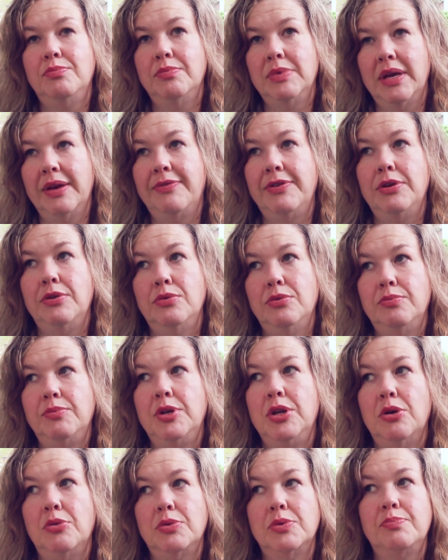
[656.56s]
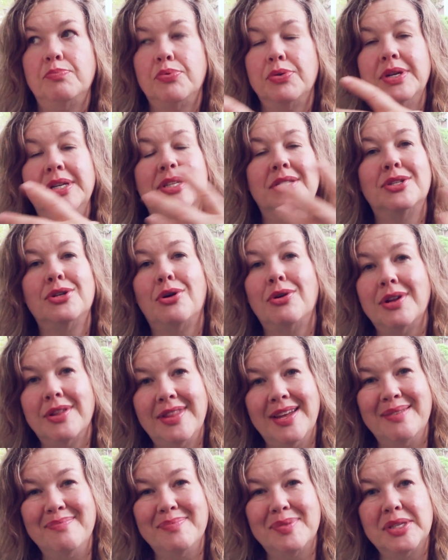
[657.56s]
if you
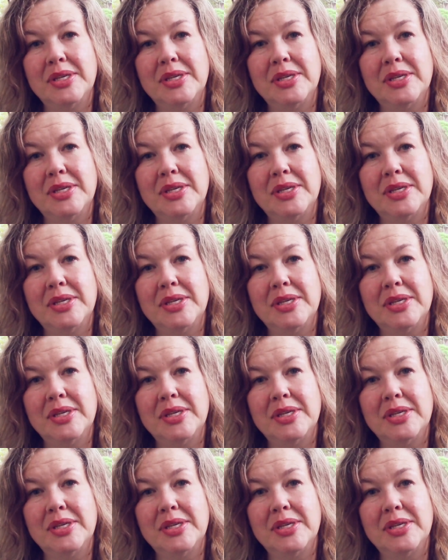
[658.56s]
pre-started them.